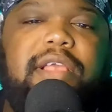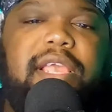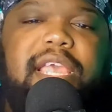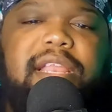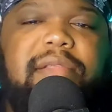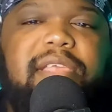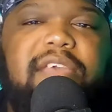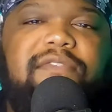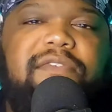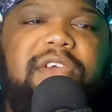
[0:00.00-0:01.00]
can
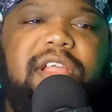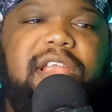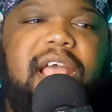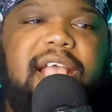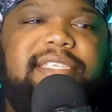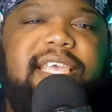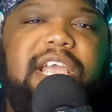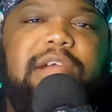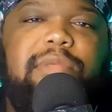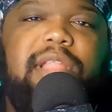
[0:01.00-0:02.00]
give a very nice
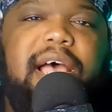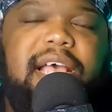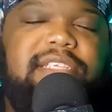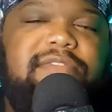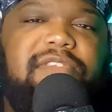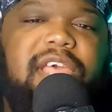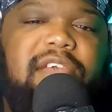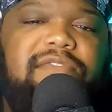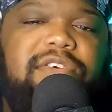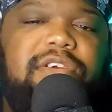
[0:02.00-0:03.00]
caramelized
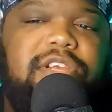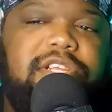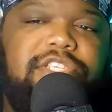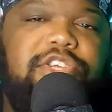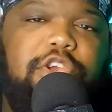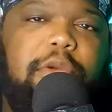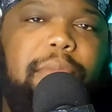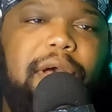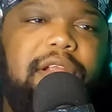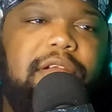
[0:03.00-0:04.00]
flavor to your
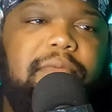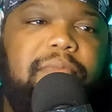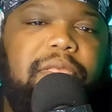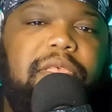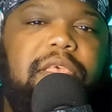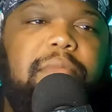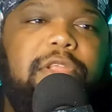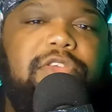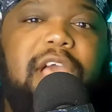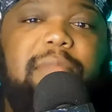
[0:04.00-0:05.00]
butter,
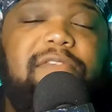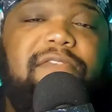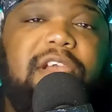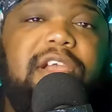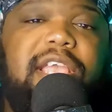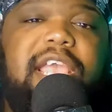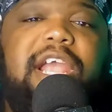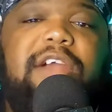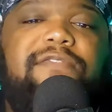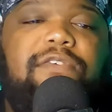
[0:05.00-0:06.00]
but you got to be very
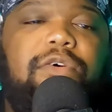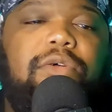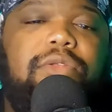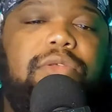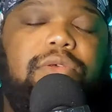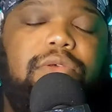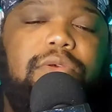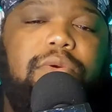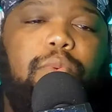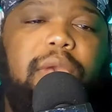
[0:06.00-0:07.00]
careful
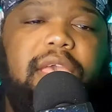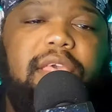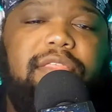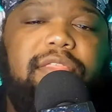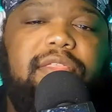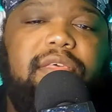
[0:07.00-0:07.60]
with